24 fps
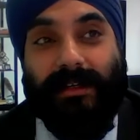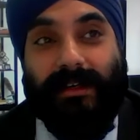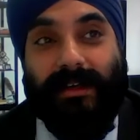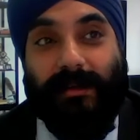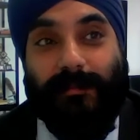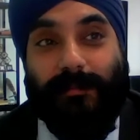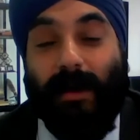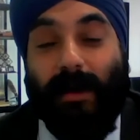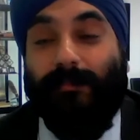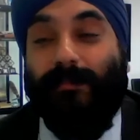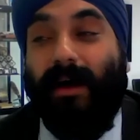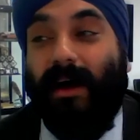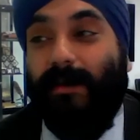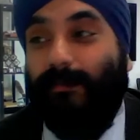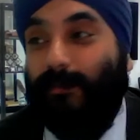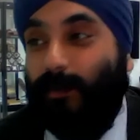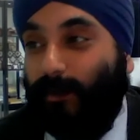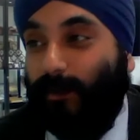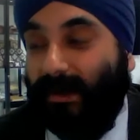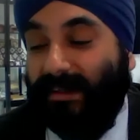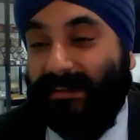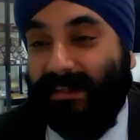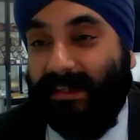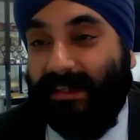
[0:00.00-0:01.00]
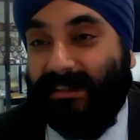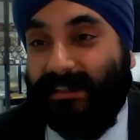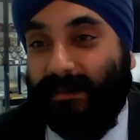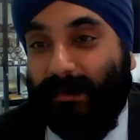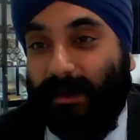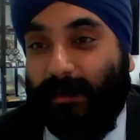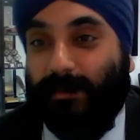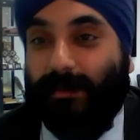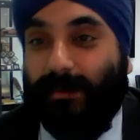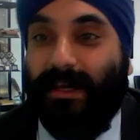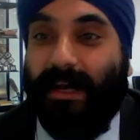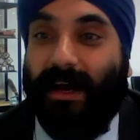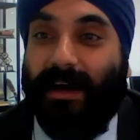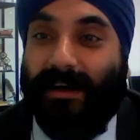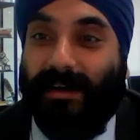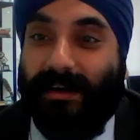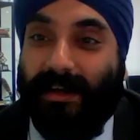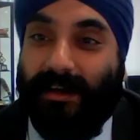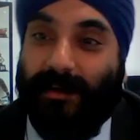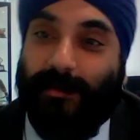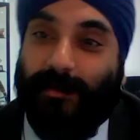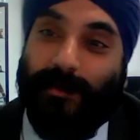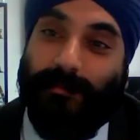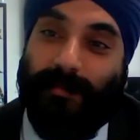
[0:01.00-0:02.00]
my mum always says to me, "Hun kar
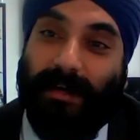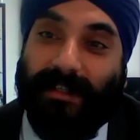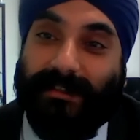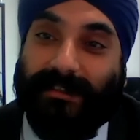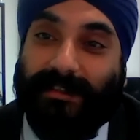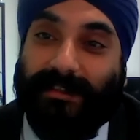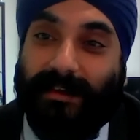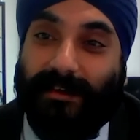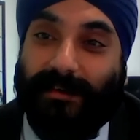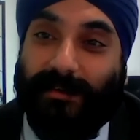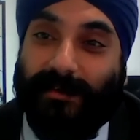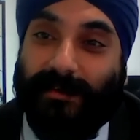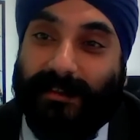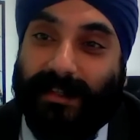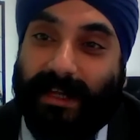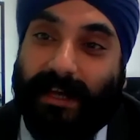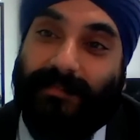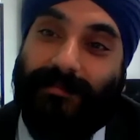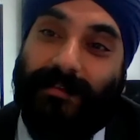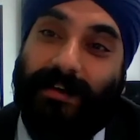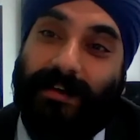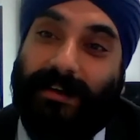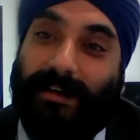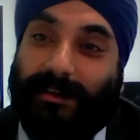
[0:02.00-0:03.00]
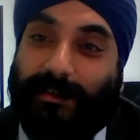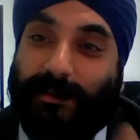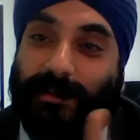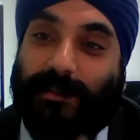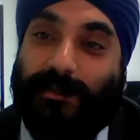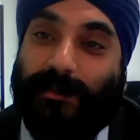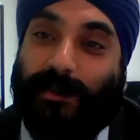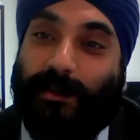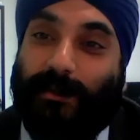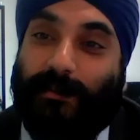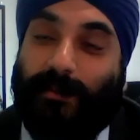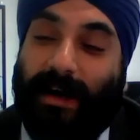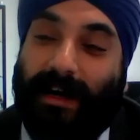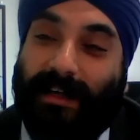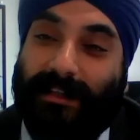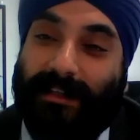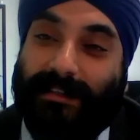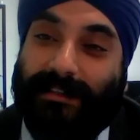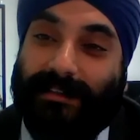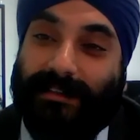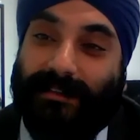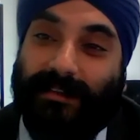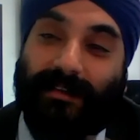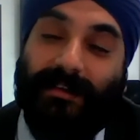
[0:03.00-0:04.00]
liya, hun bas kar." They think I do the tour
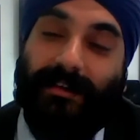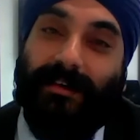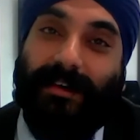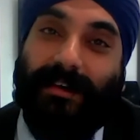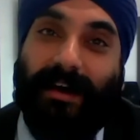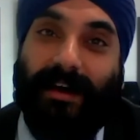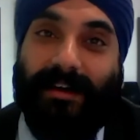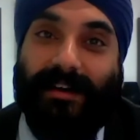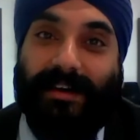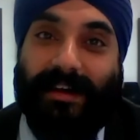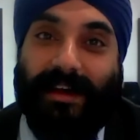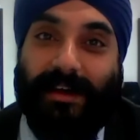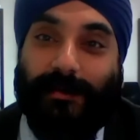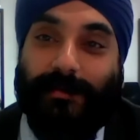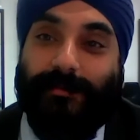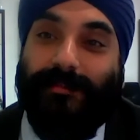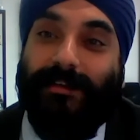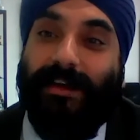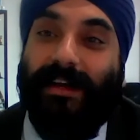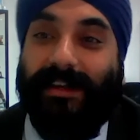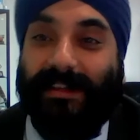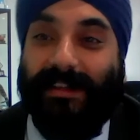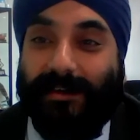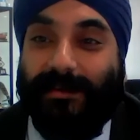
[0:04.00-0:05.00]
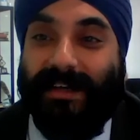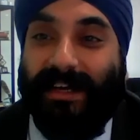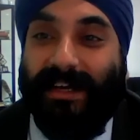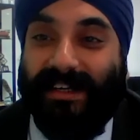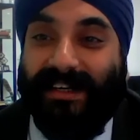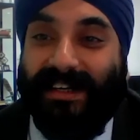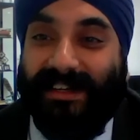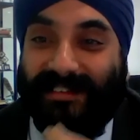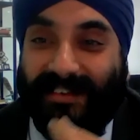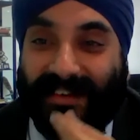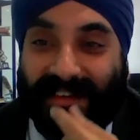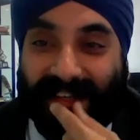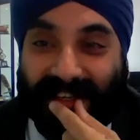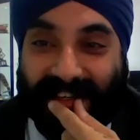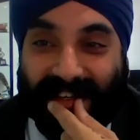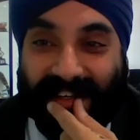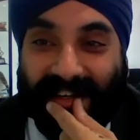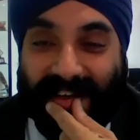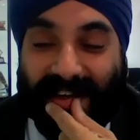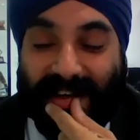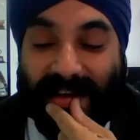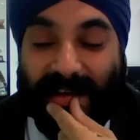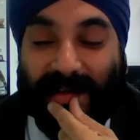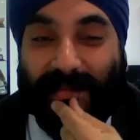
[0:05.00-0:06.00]
once, kar liya, hun fir kyun karna, right?
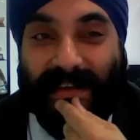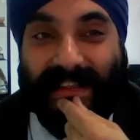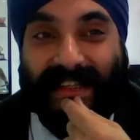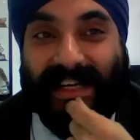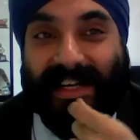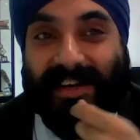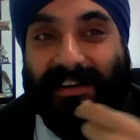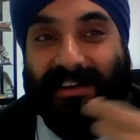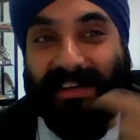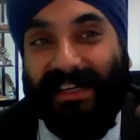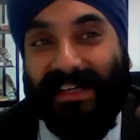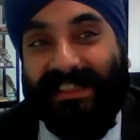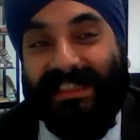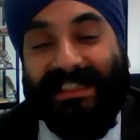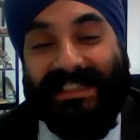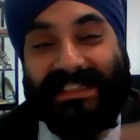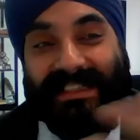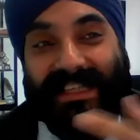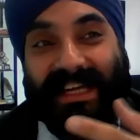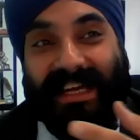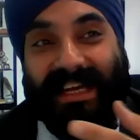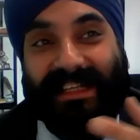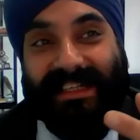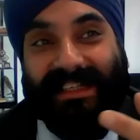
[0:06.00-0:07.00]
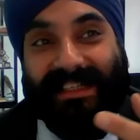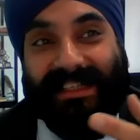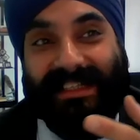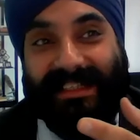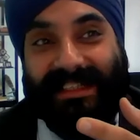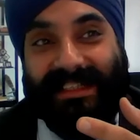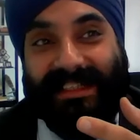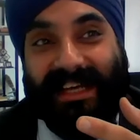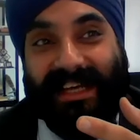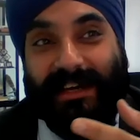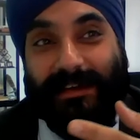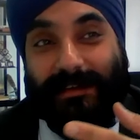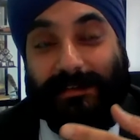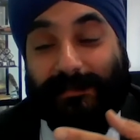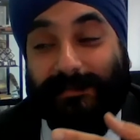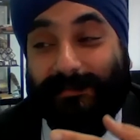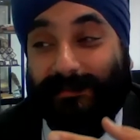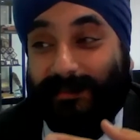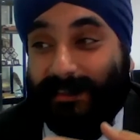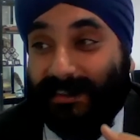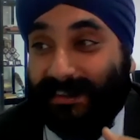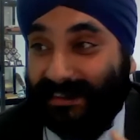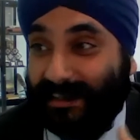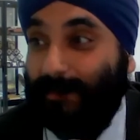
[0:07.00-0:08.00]
But they don't understand that
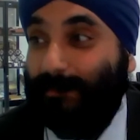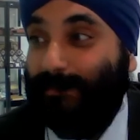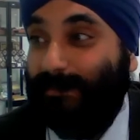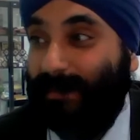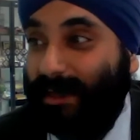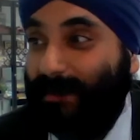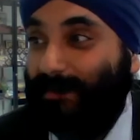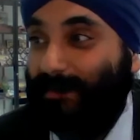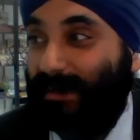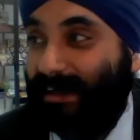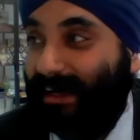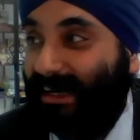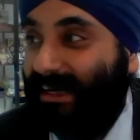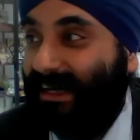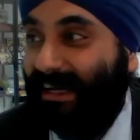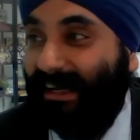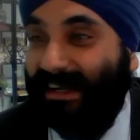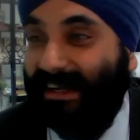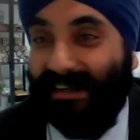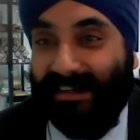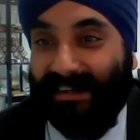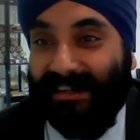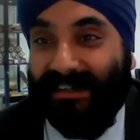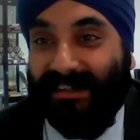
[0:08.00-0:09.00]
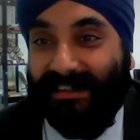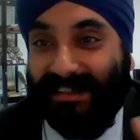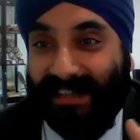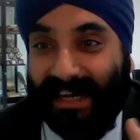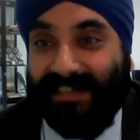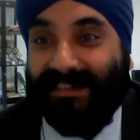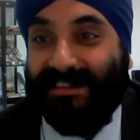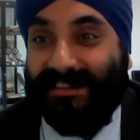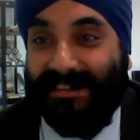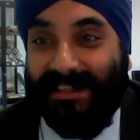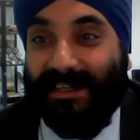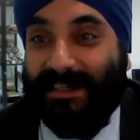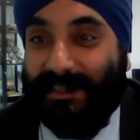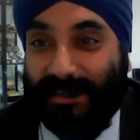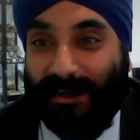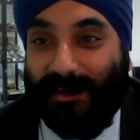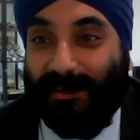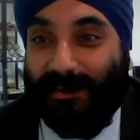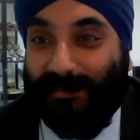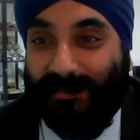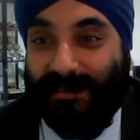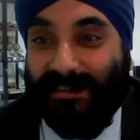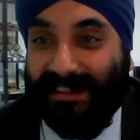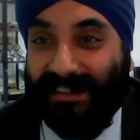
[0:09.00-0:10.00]
for some people in England, that's their
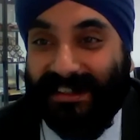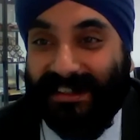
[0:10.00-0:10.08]
job,